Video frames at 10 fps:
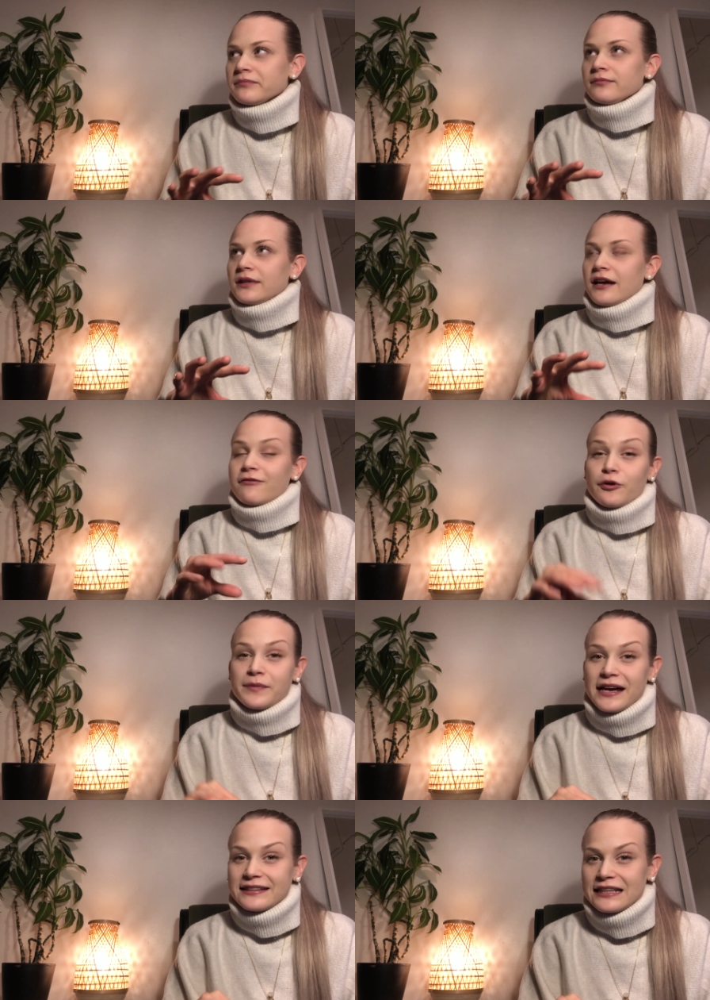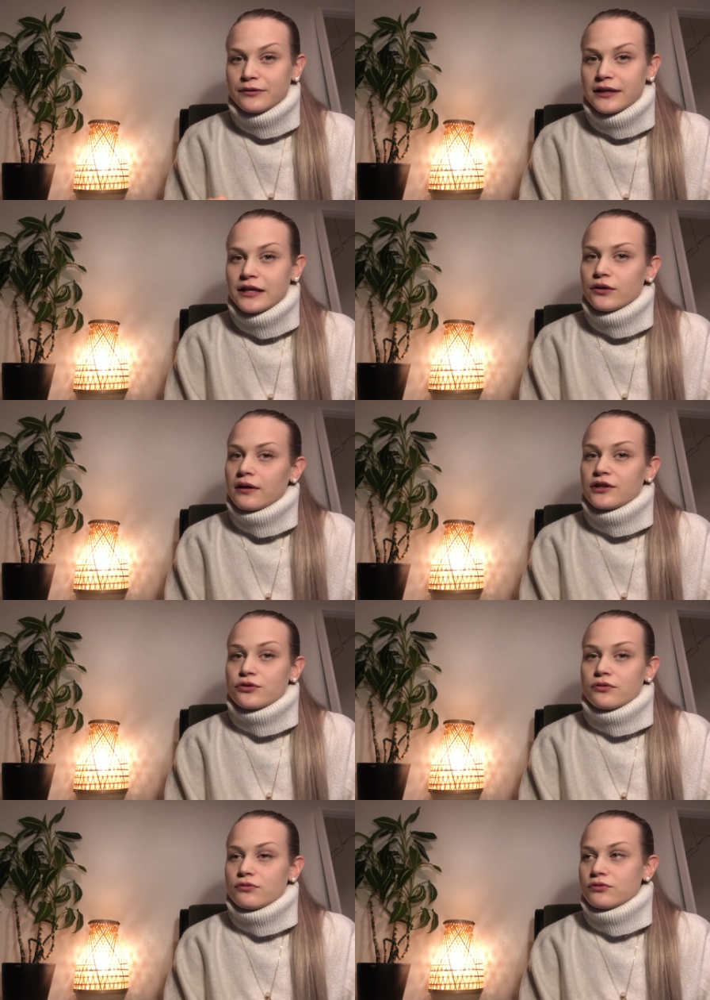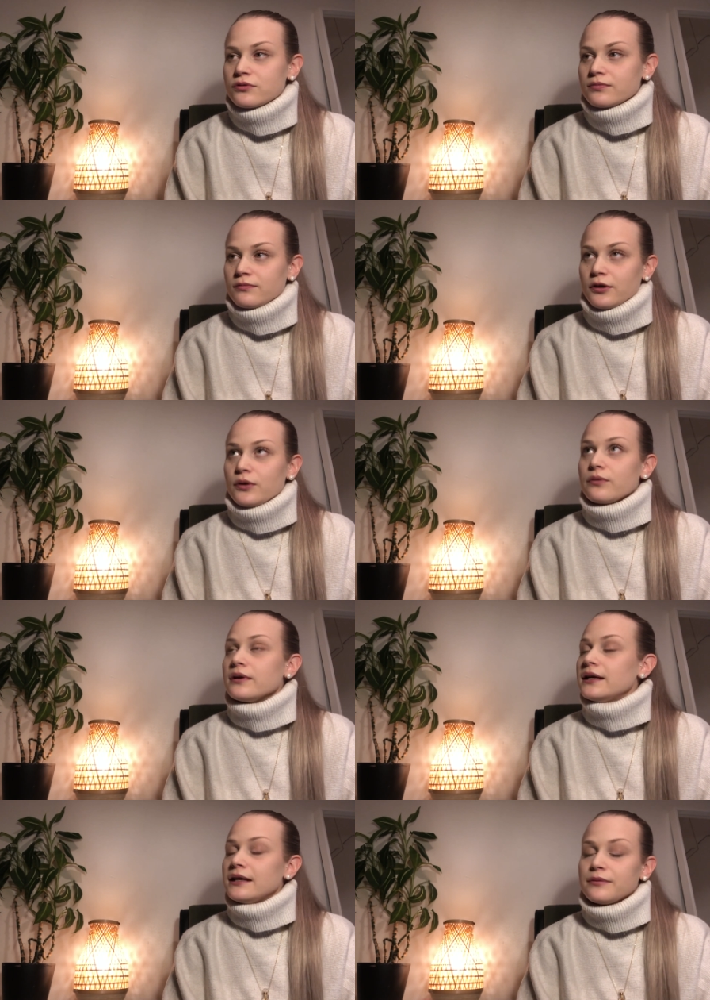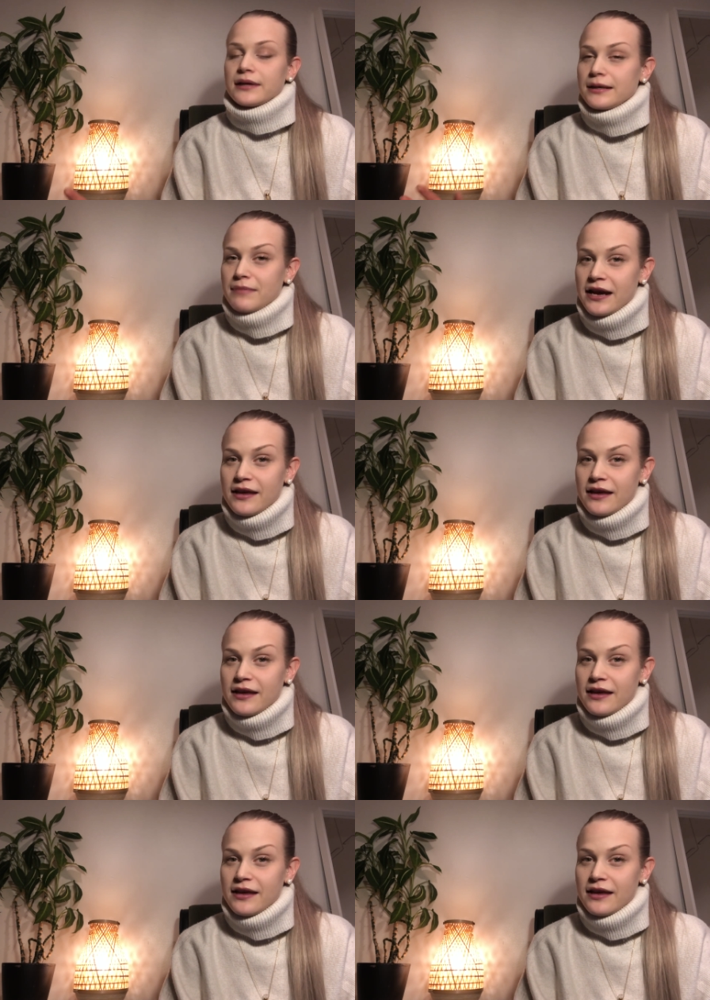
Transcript: like from that degree, you can choose really, really many